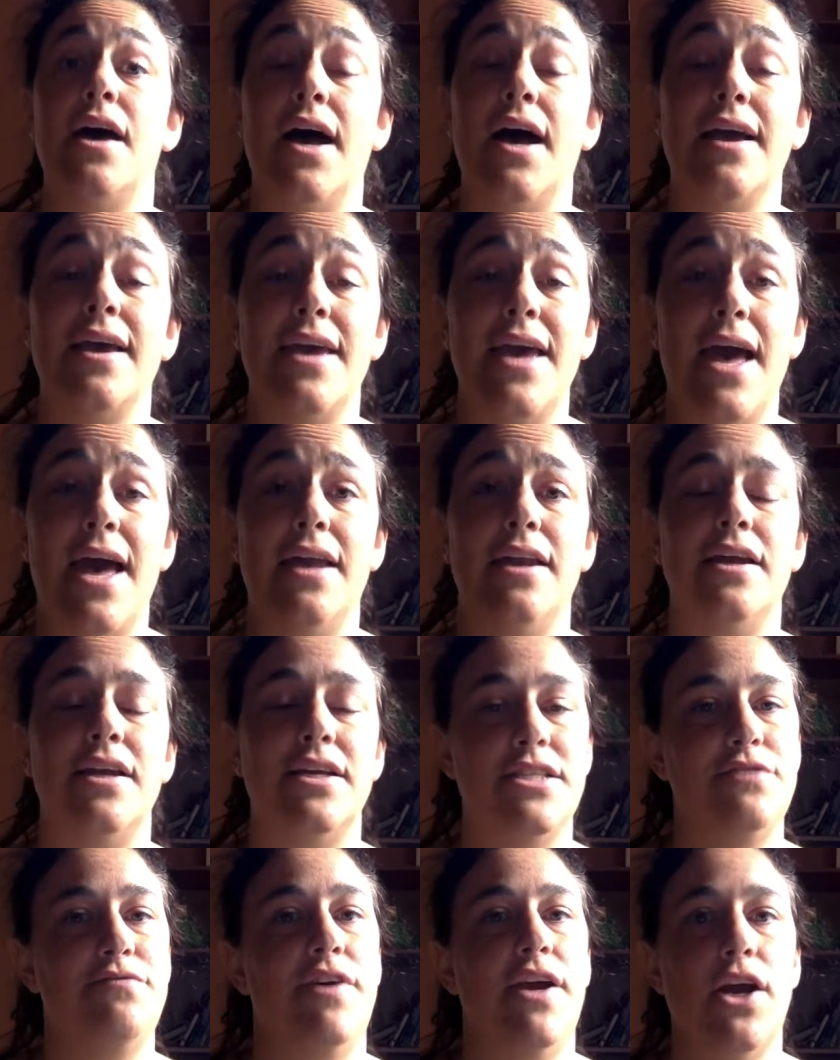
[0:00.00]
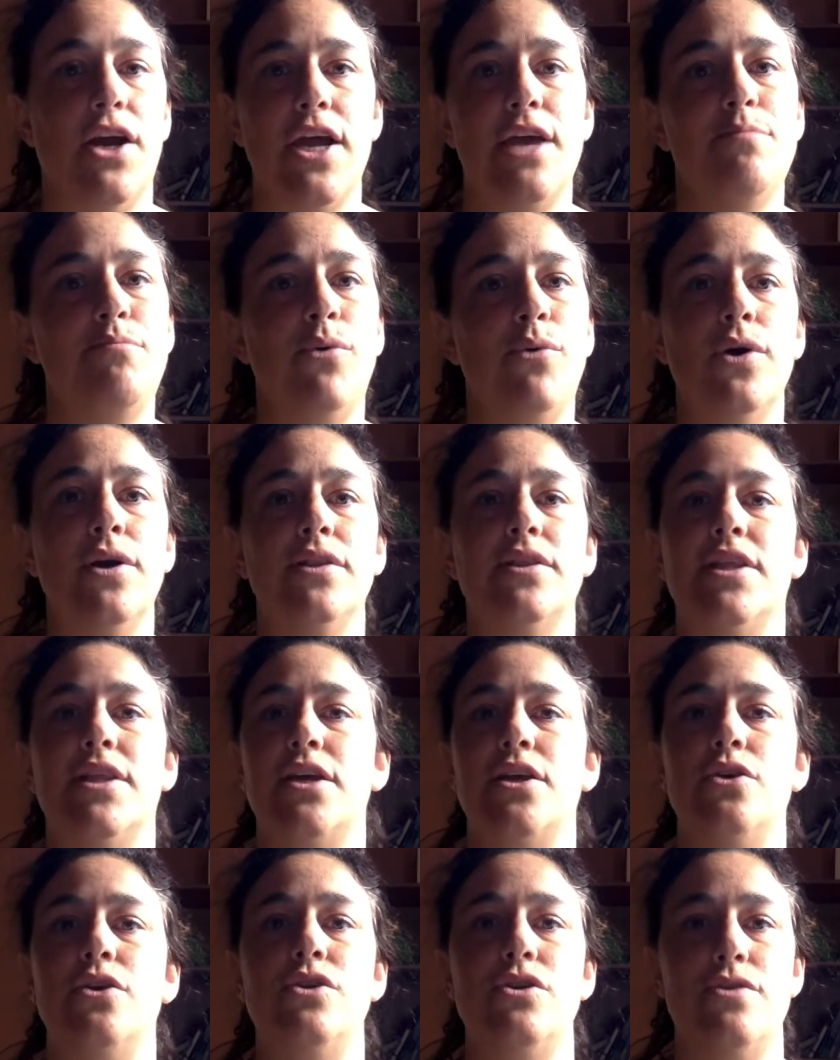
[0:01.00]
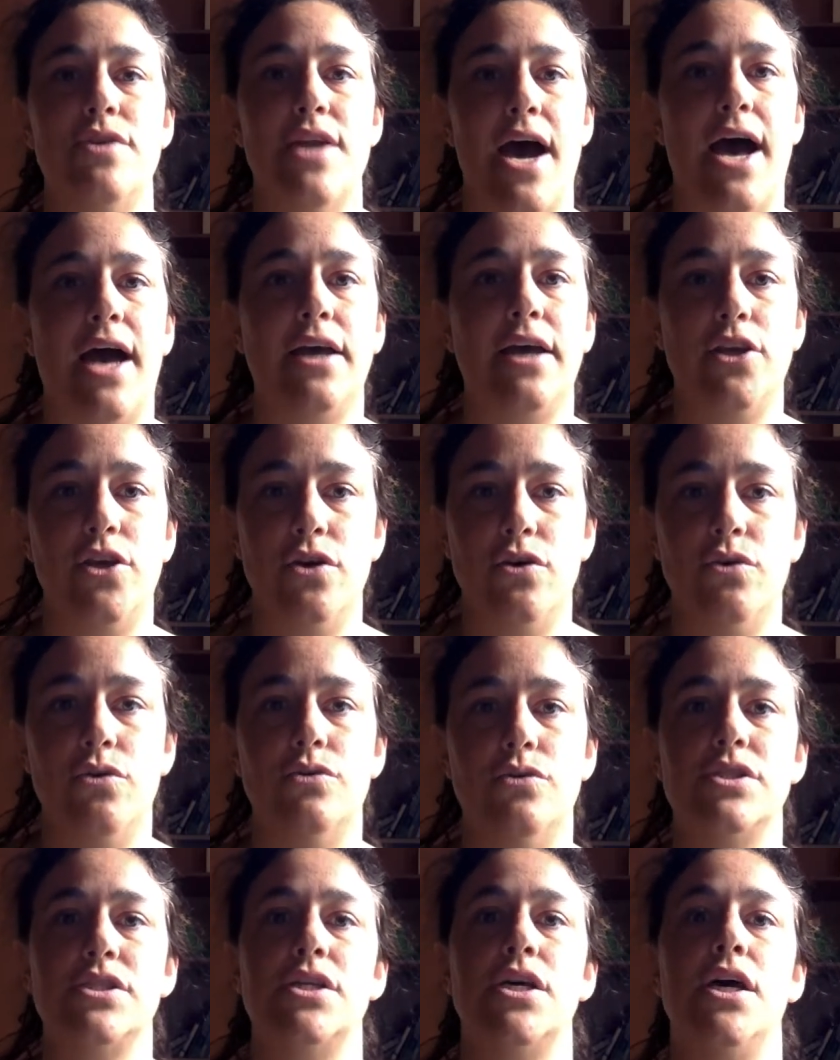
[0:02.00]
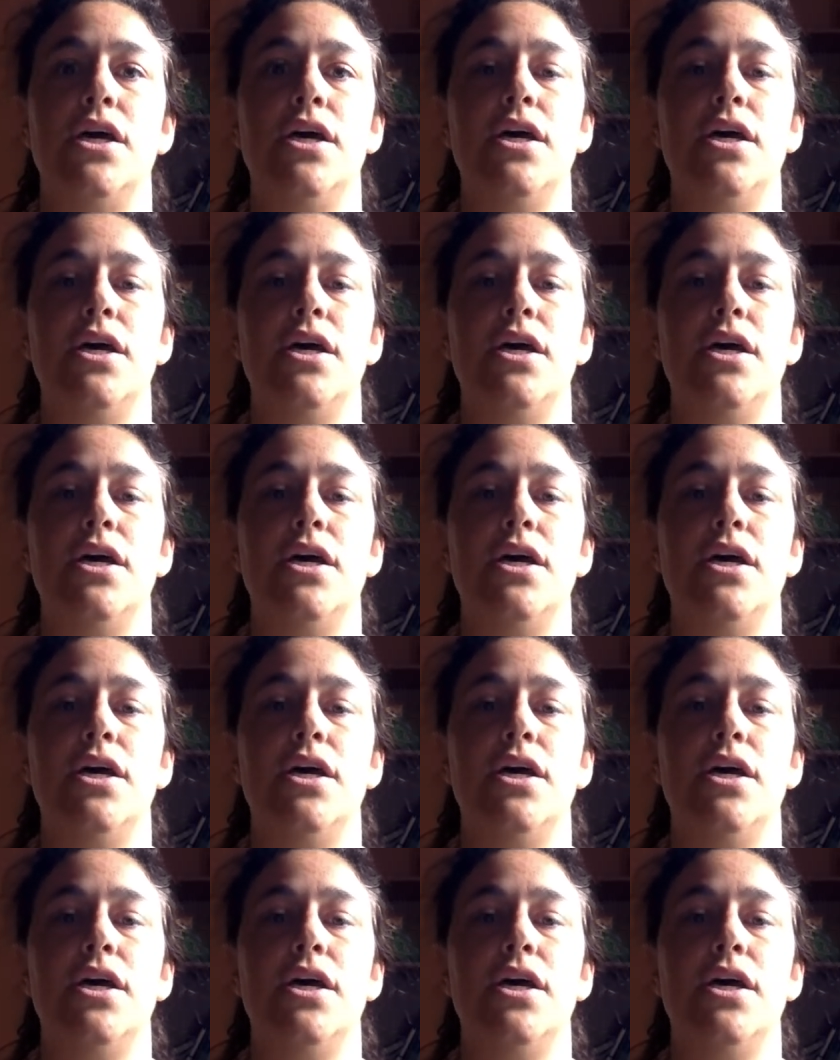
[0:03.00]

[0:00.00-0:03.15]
Again, it's very important that you do not use